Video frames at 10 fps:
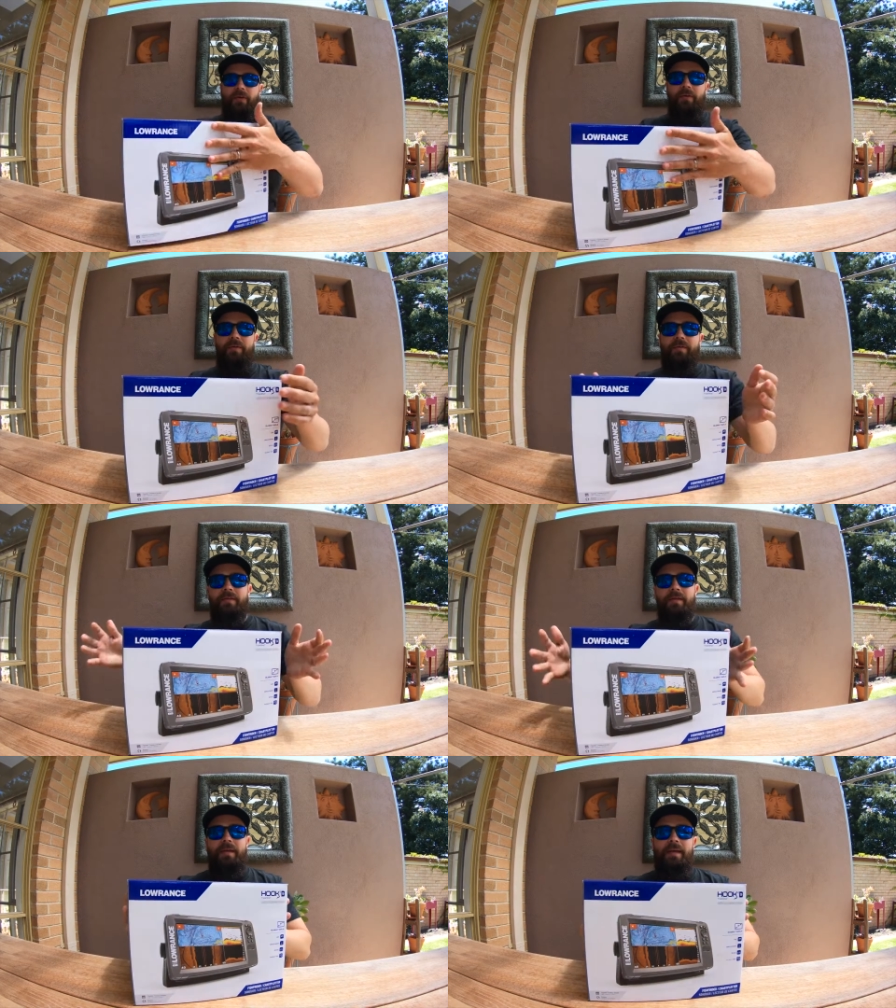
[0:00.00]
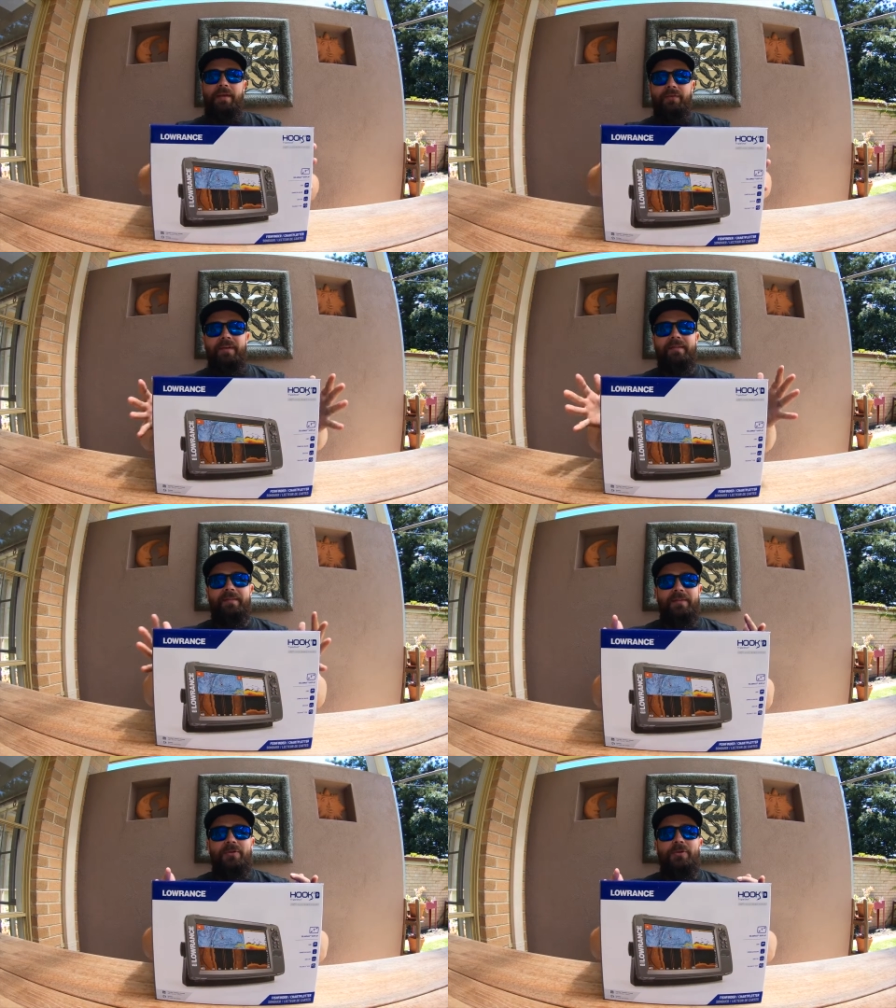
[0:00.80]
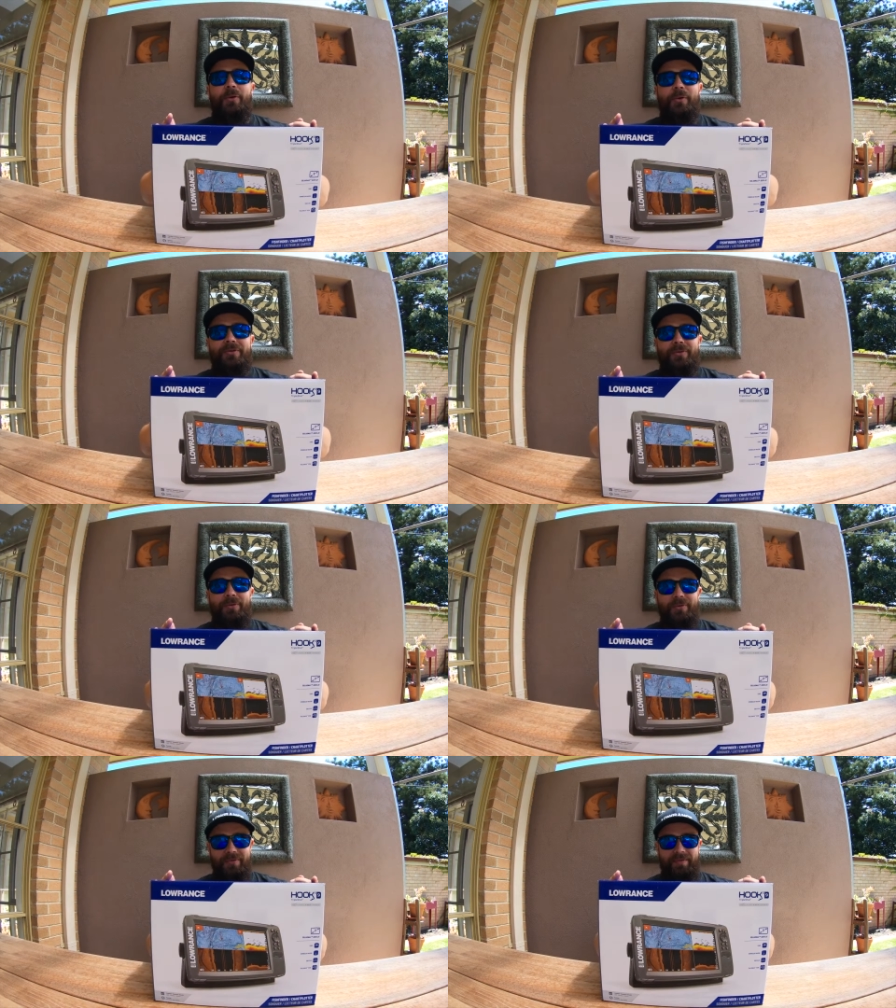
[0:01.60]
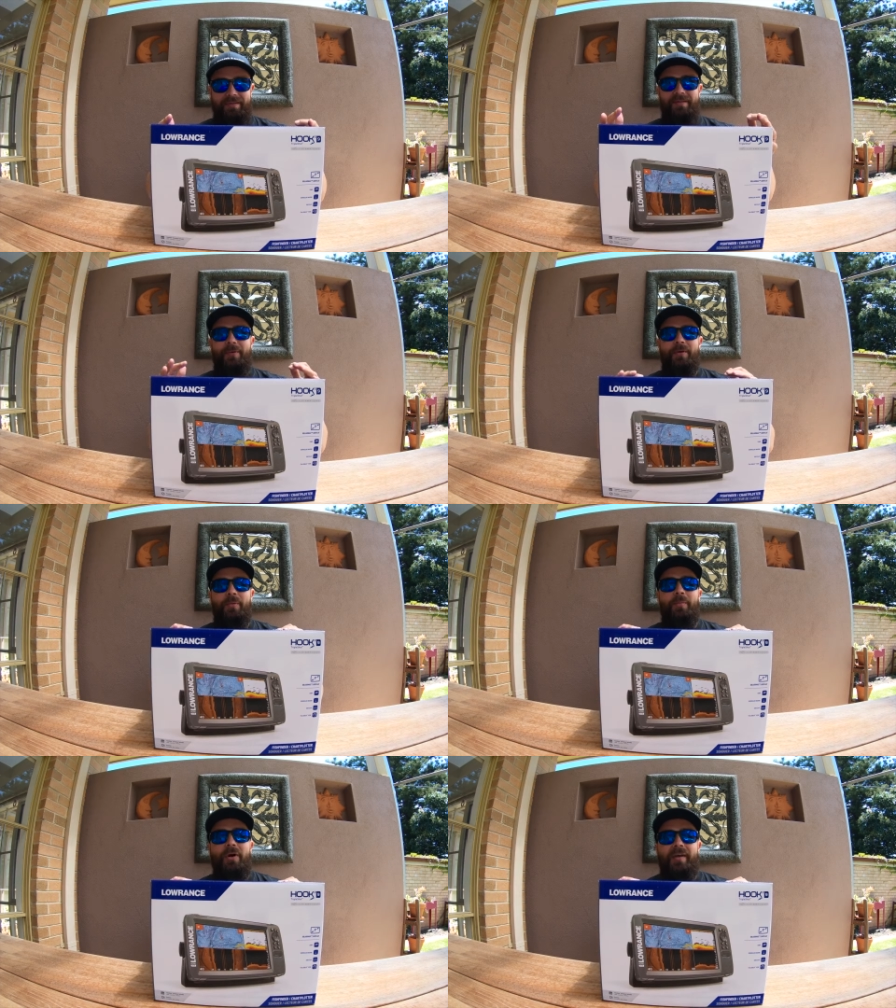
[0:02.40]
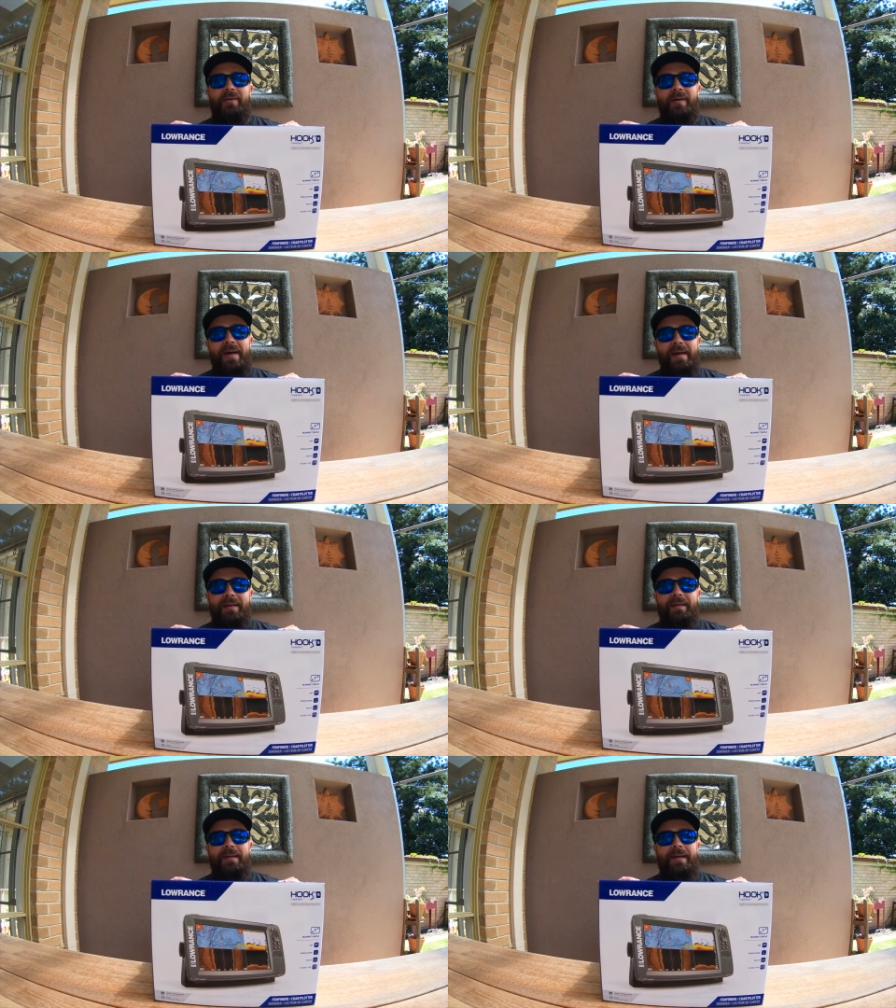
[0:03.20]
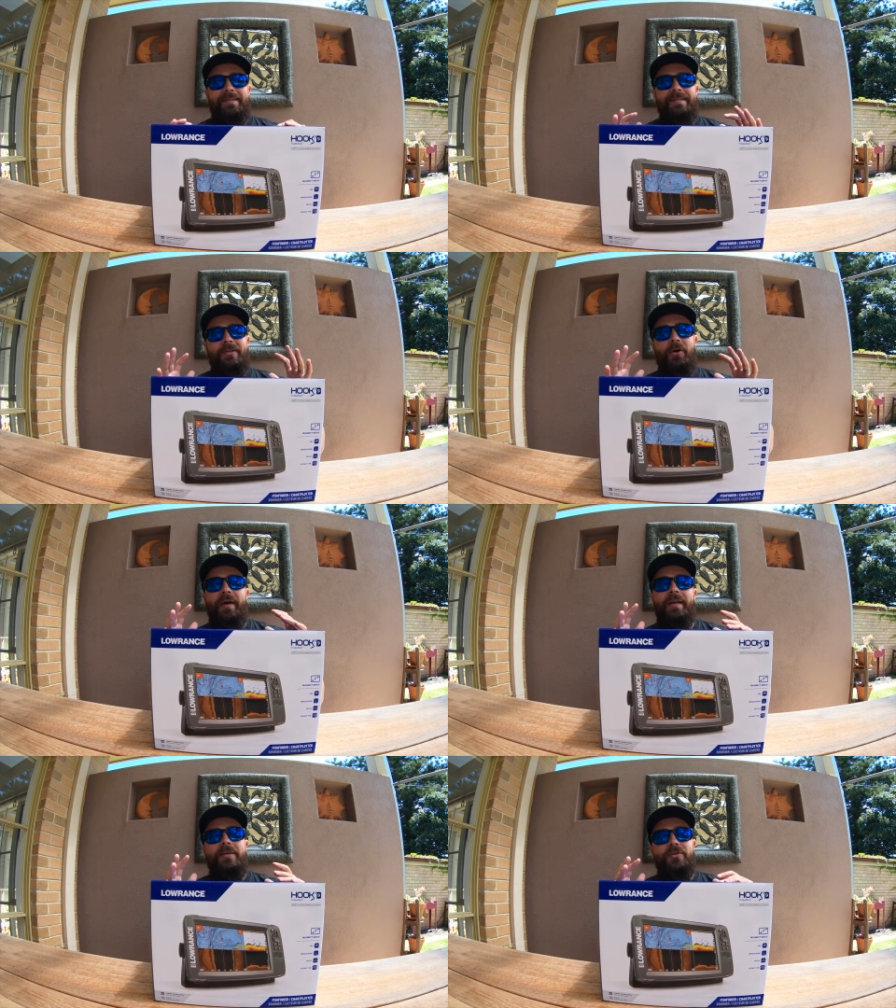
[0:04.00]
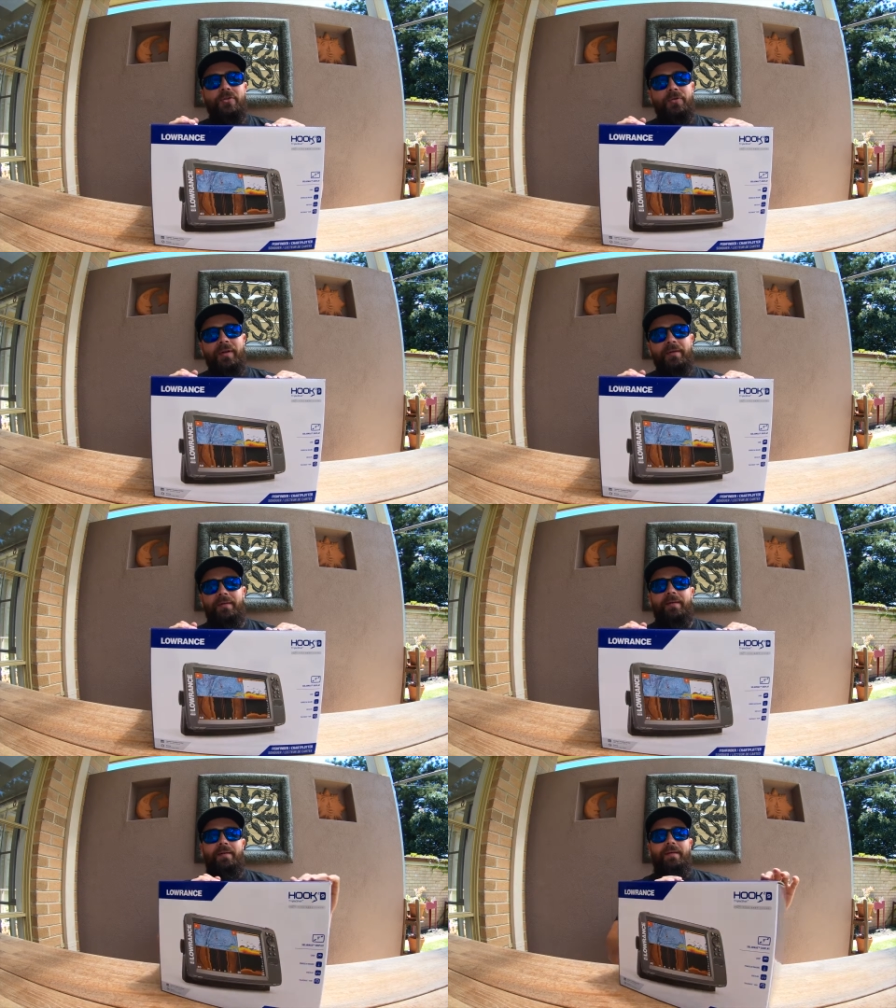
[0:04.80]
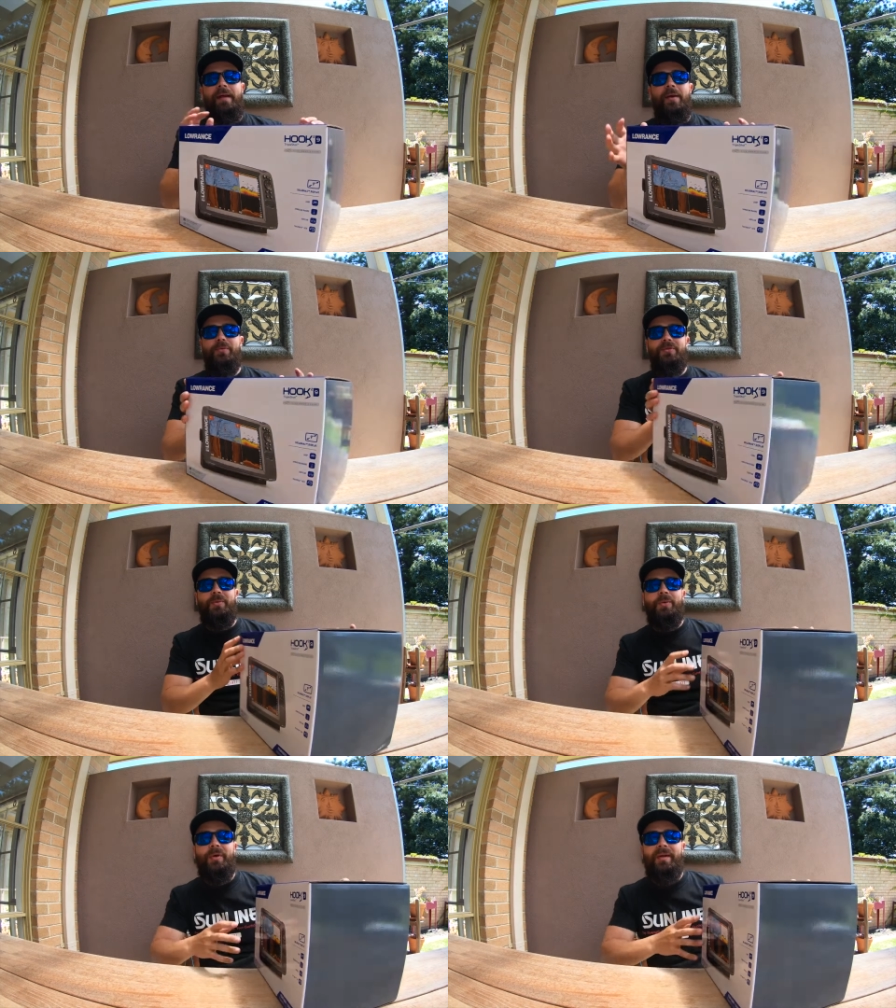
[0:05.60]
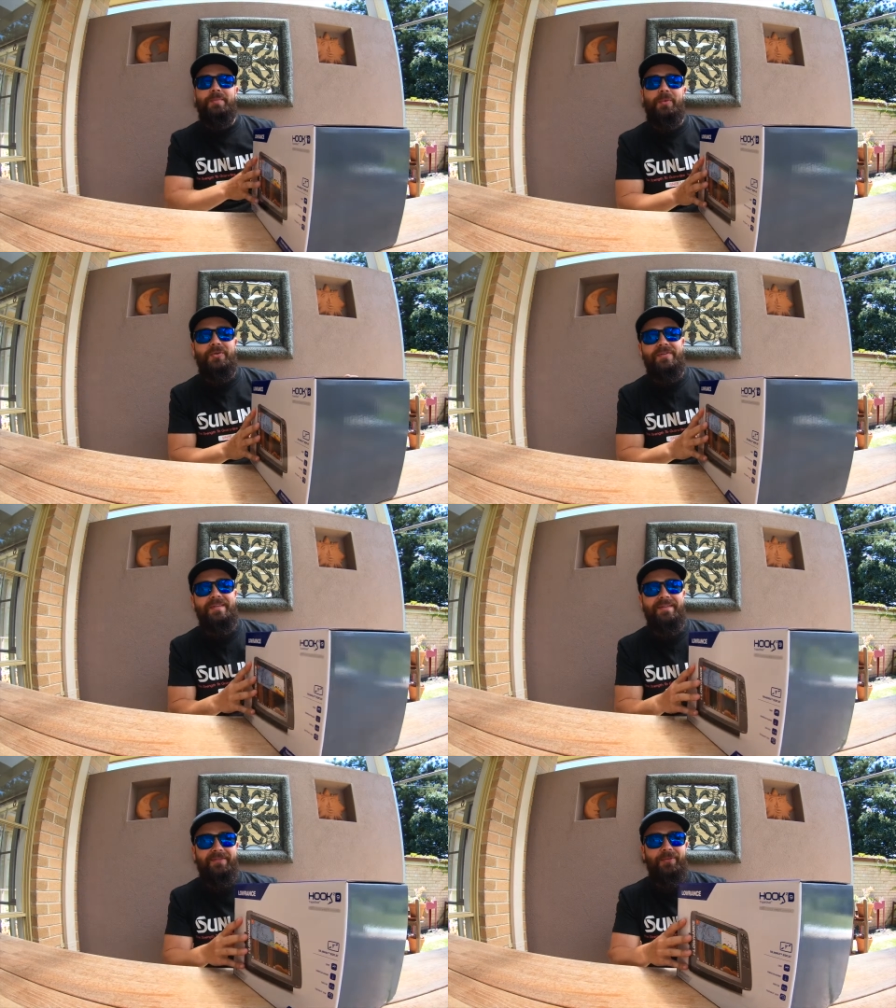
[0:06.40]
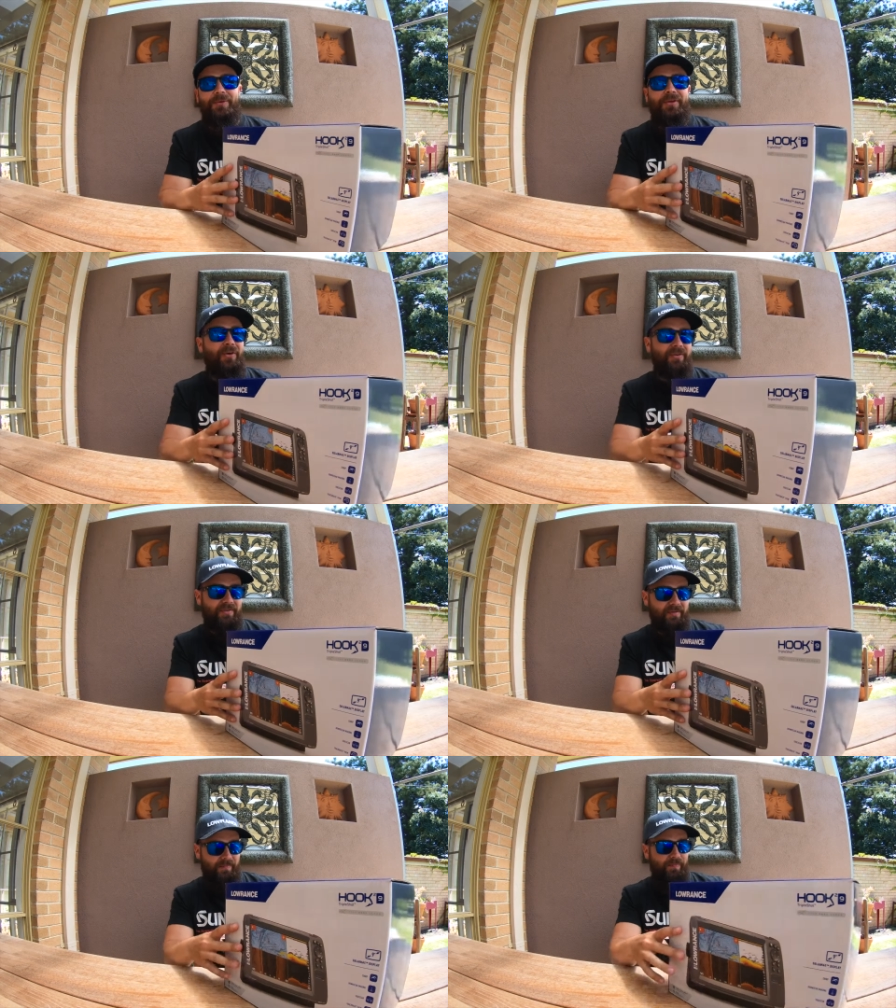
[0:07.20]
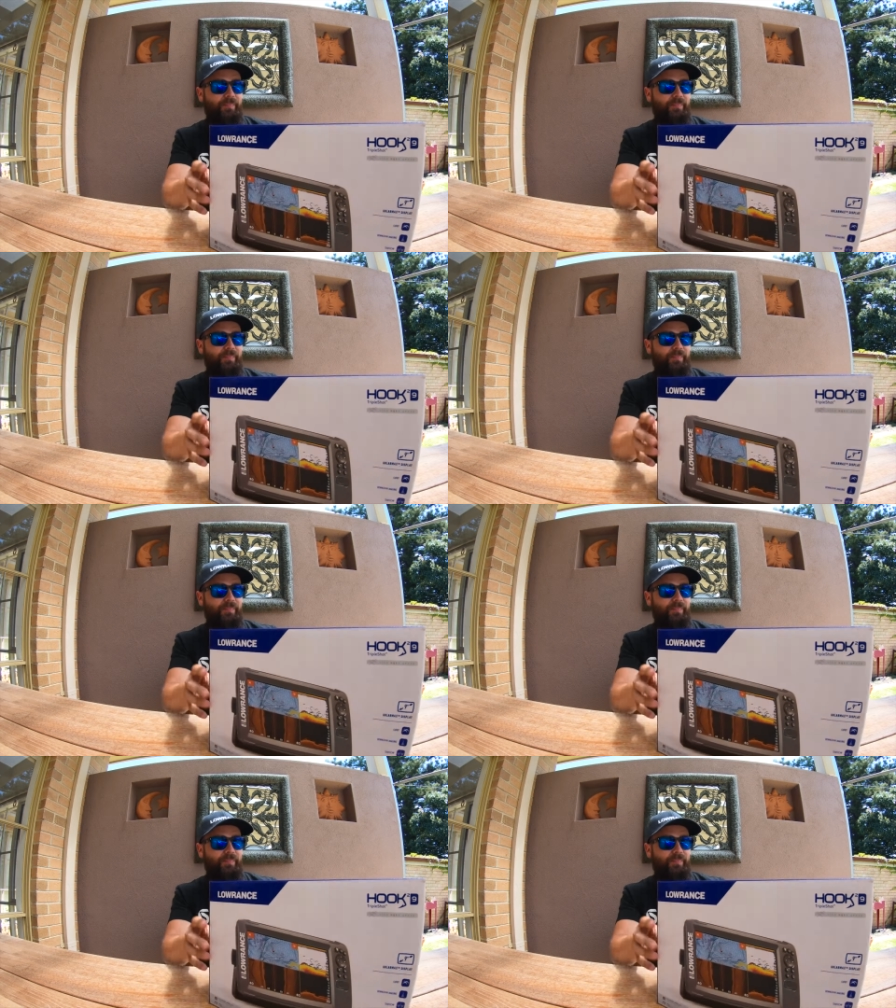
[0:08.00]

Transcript: So here is the new Hook two that's going on my kayak. It's the nine inch unit, and we'll do a quick unboxing for you guys.